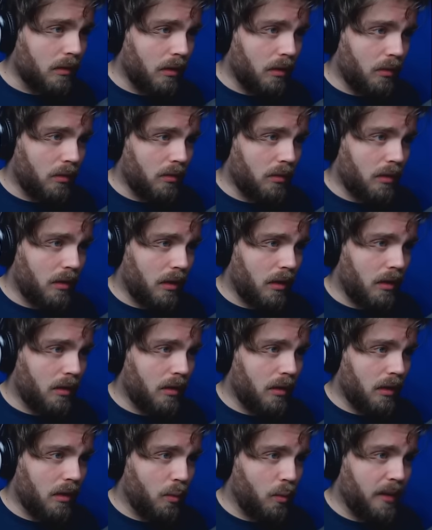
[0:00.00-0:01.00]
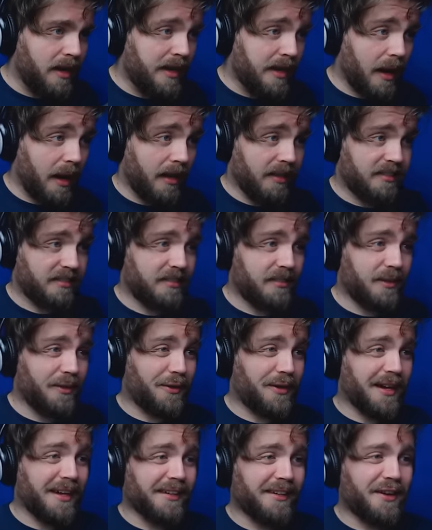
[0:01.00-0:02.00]
Oh, weak ice.
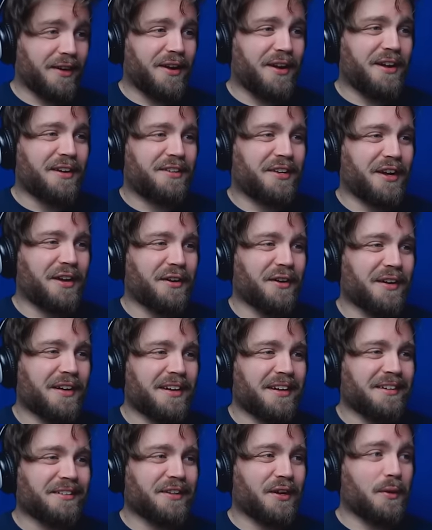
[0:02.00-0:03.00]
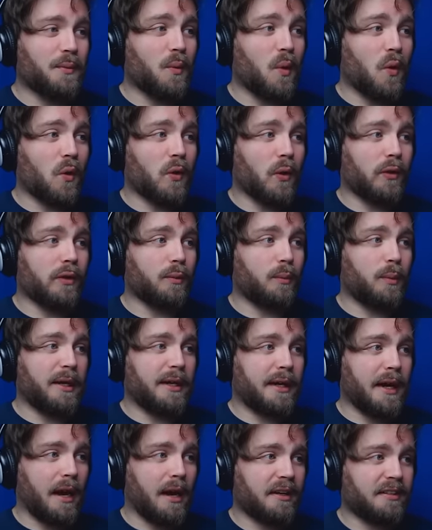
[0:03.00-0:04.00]
Okay, don't walk on the
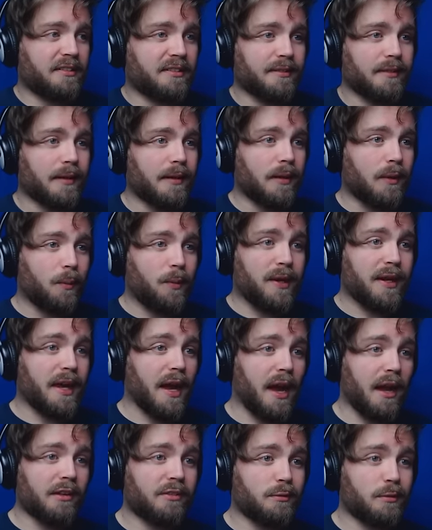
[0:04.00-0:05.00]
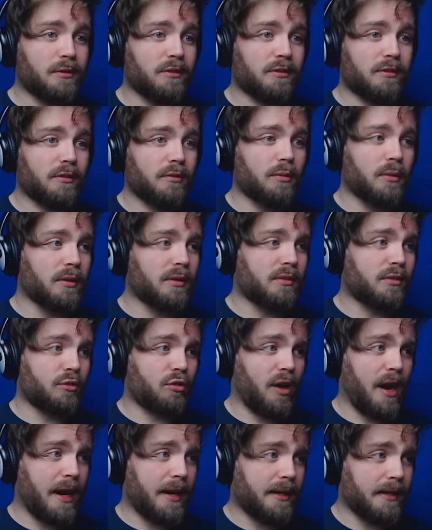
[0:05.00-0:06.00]
weak ice. Weak ice would
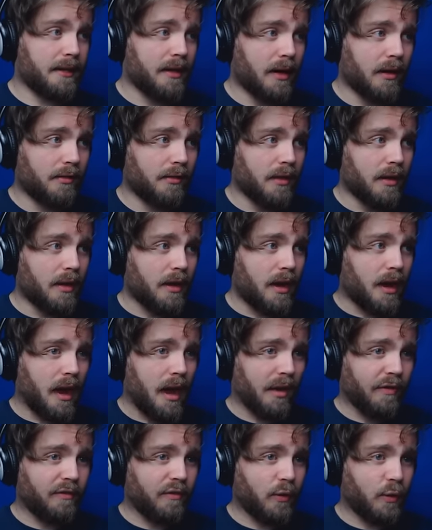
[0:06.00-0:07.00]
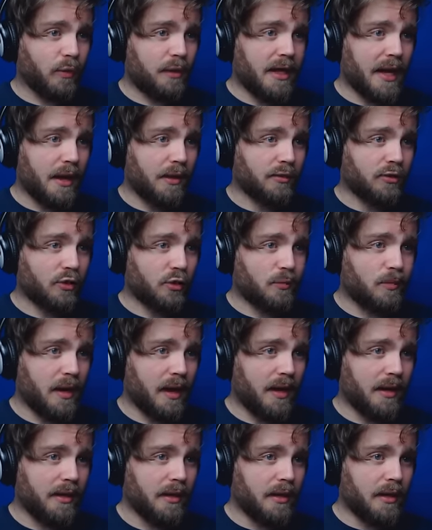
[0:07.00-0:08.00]
crack, and I fall down to
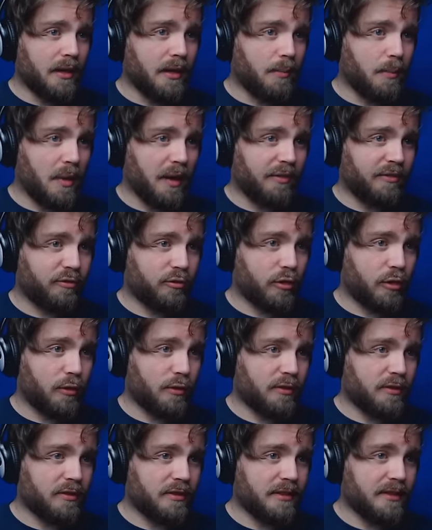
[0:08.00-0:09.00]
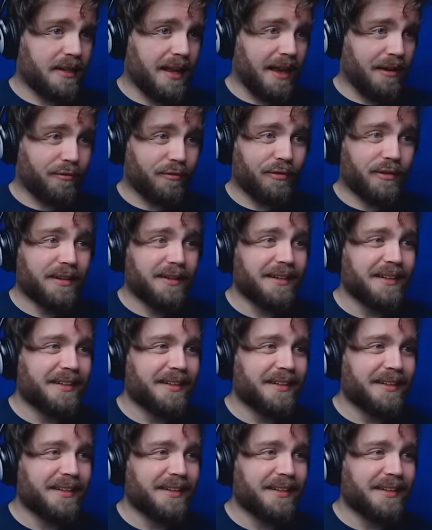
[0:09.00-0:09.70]
my frozen death.